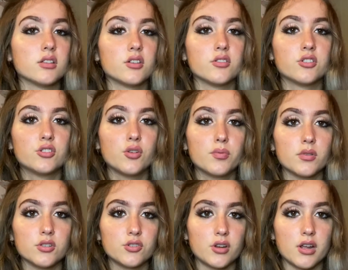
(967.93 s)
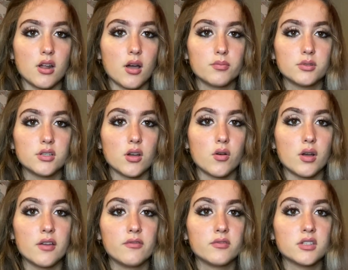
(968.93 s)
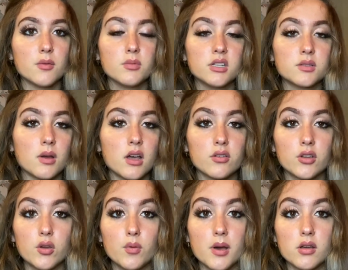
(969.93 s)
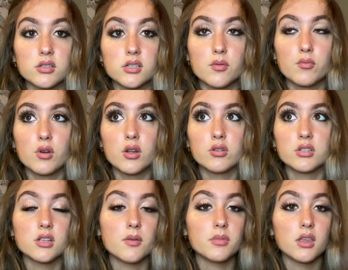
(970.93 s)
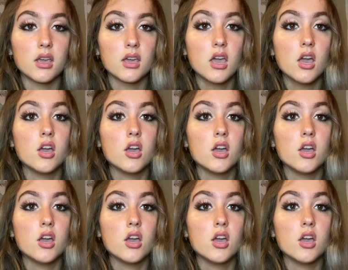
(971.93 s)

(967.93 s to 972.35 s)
They're super straight up, so if something's bothering you about someone or something,